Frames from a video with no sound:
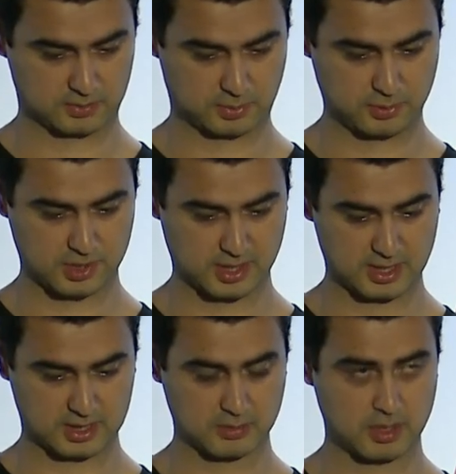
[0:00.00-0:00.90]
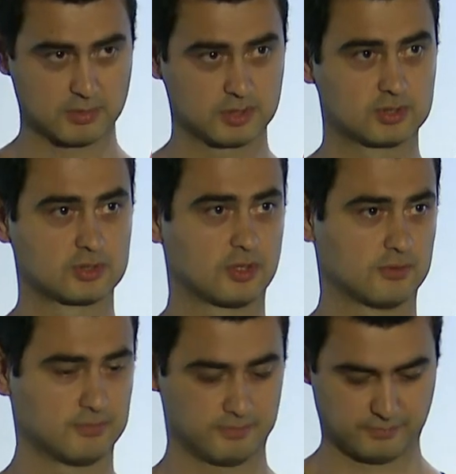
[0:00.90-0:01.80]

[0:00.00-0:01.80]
pushing at the moment, so